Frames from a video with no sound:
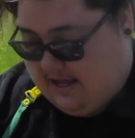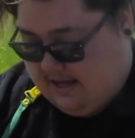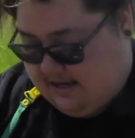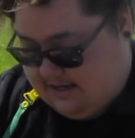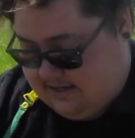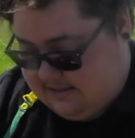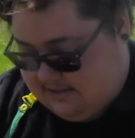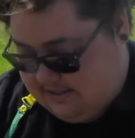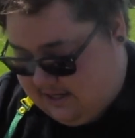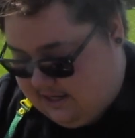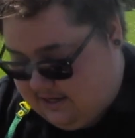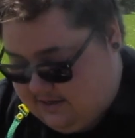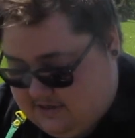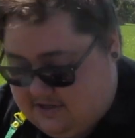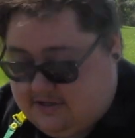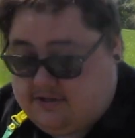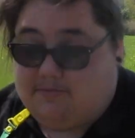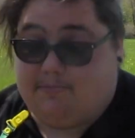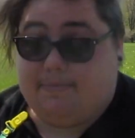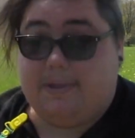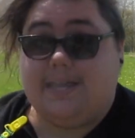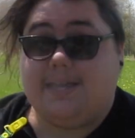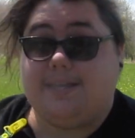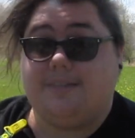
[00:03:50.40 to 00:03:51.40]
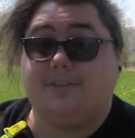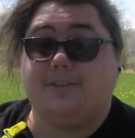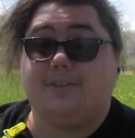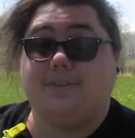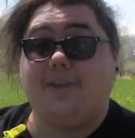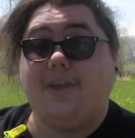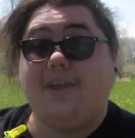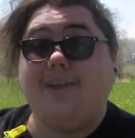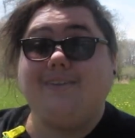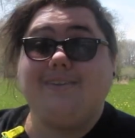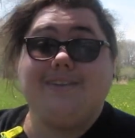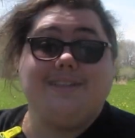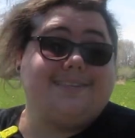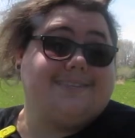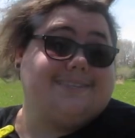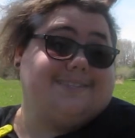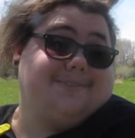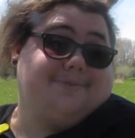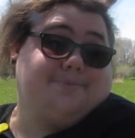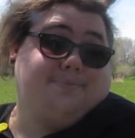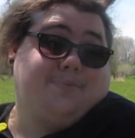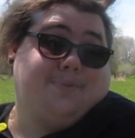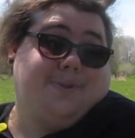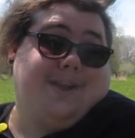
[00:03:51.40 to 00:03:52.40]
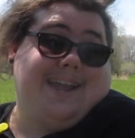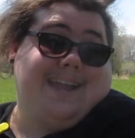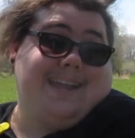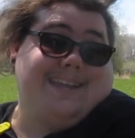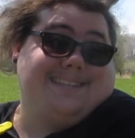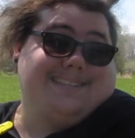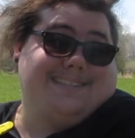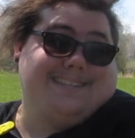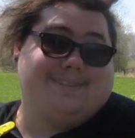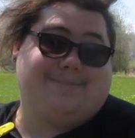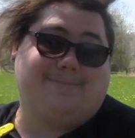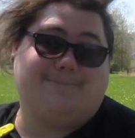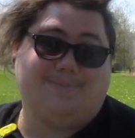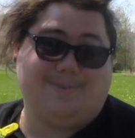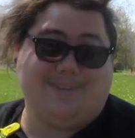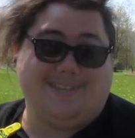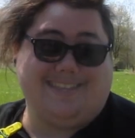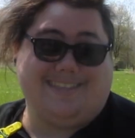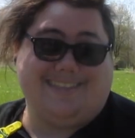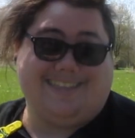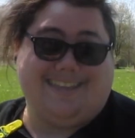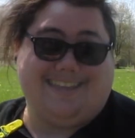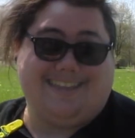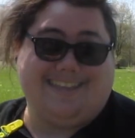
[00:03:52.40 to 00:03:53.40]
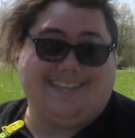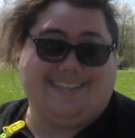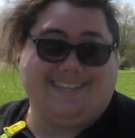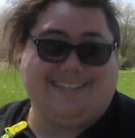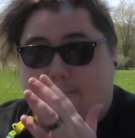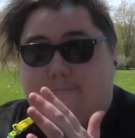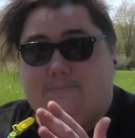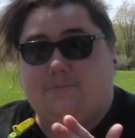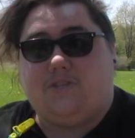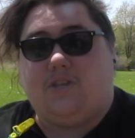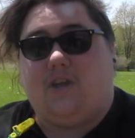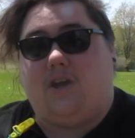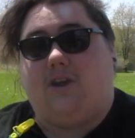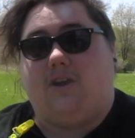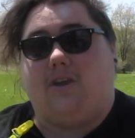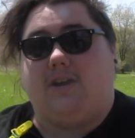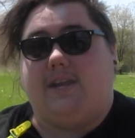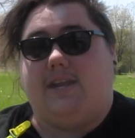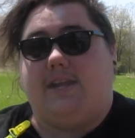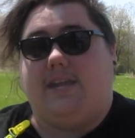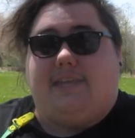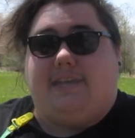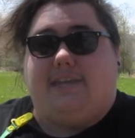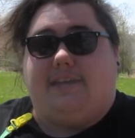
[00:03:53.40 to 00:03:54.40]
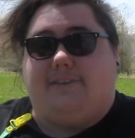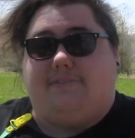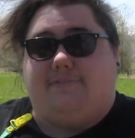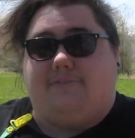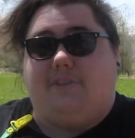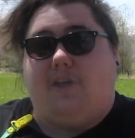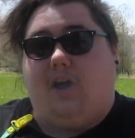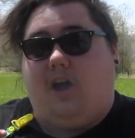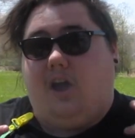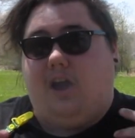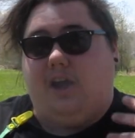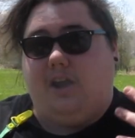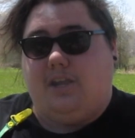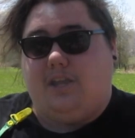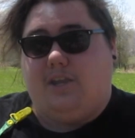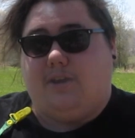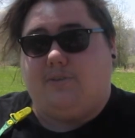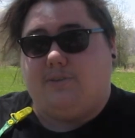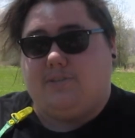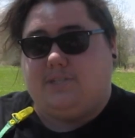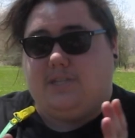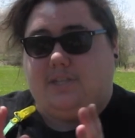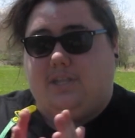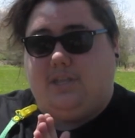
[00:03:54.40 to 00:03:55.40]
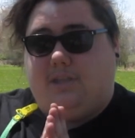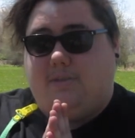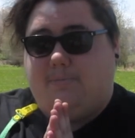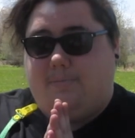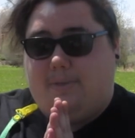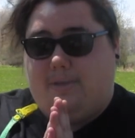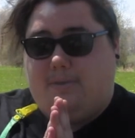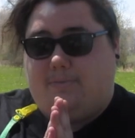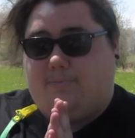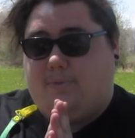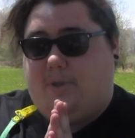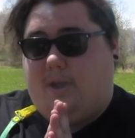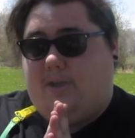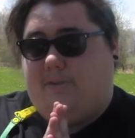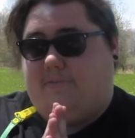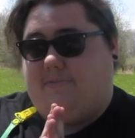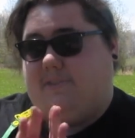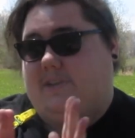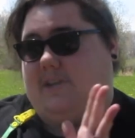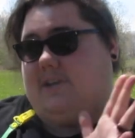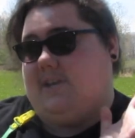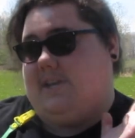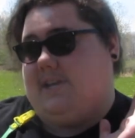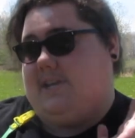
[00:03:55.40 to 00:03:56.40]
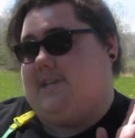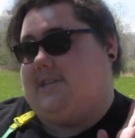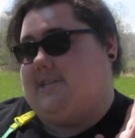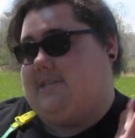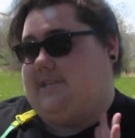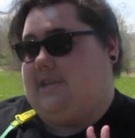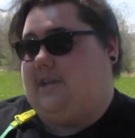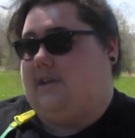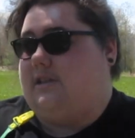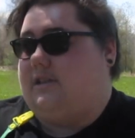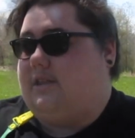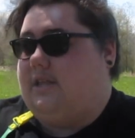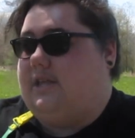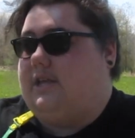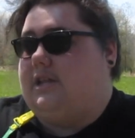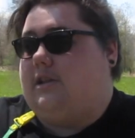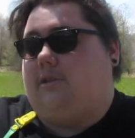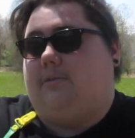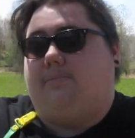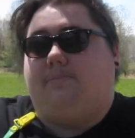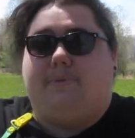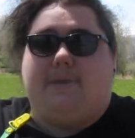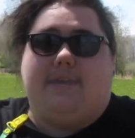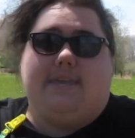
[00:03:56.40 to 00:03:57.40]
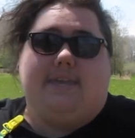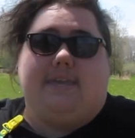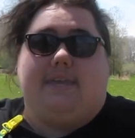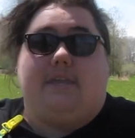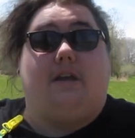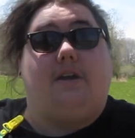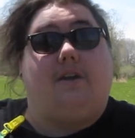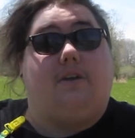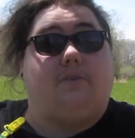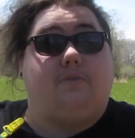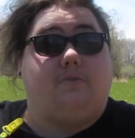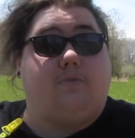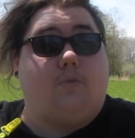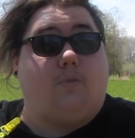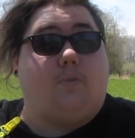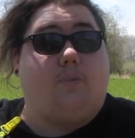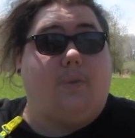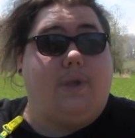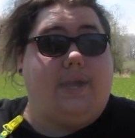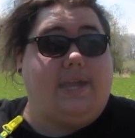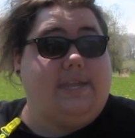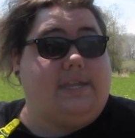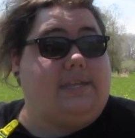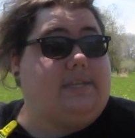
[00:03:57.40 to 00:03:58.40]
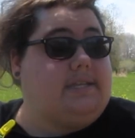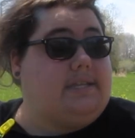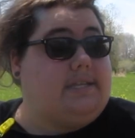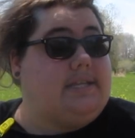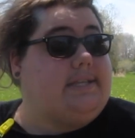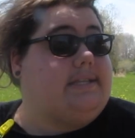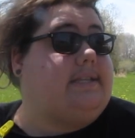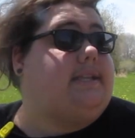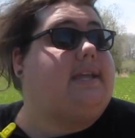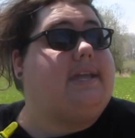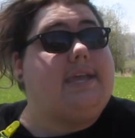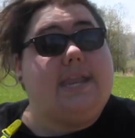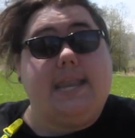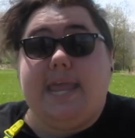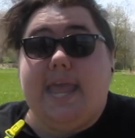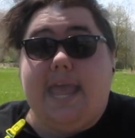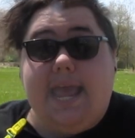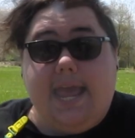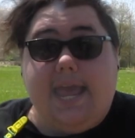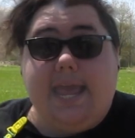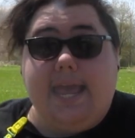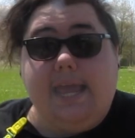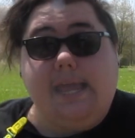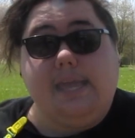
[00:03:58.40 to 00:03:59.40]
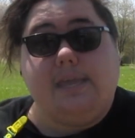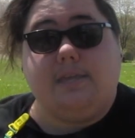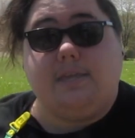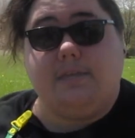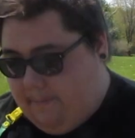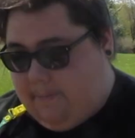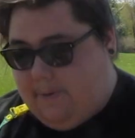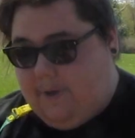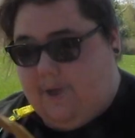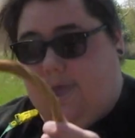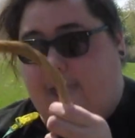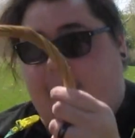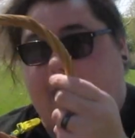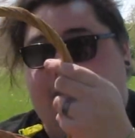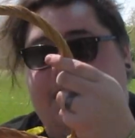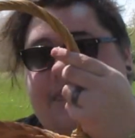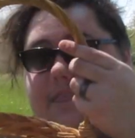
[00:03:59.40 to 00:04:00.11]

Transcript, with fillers: because I'll just make the crowd and surprise him with it. I'm sorry if the audio is a little bit rough. There is a little bit of wind today, but I